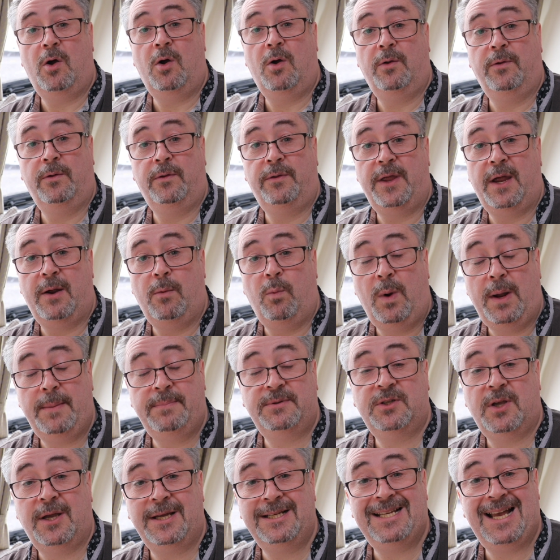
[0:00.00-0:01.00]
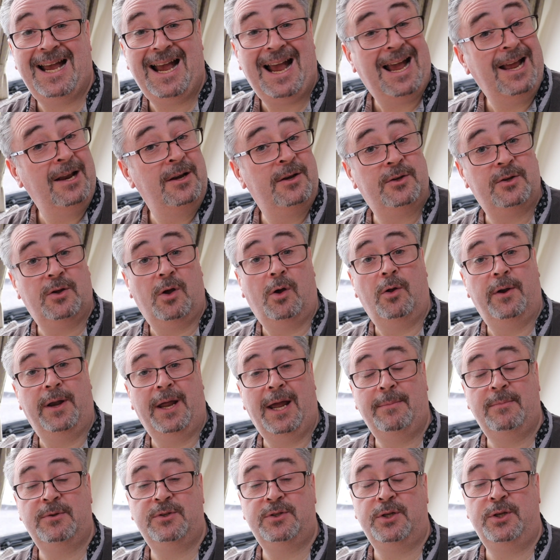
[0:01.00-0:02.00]
on their website and on
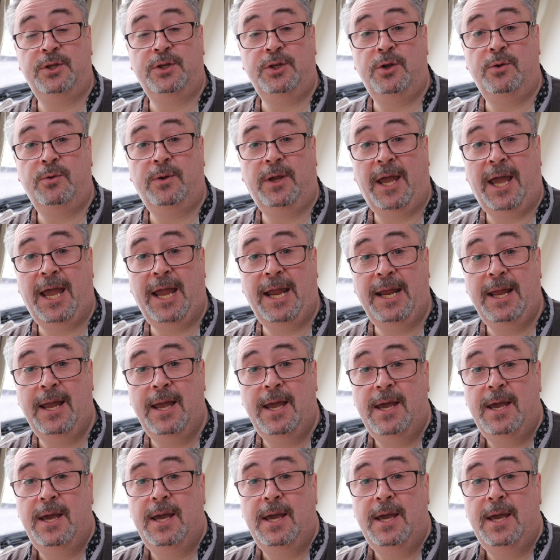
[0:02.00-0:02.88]
Amazon UK,